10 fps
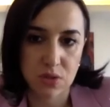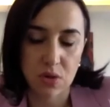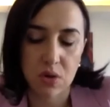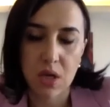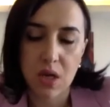
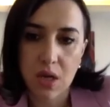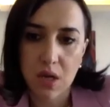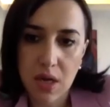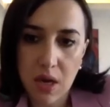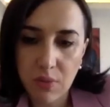So
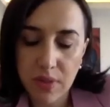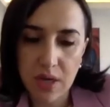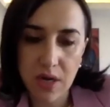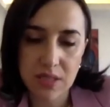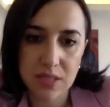now the
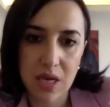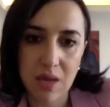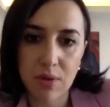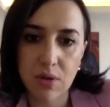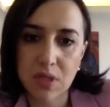crisis in
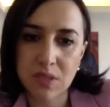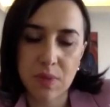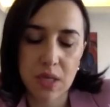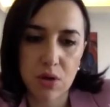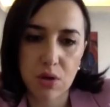Lebanon is being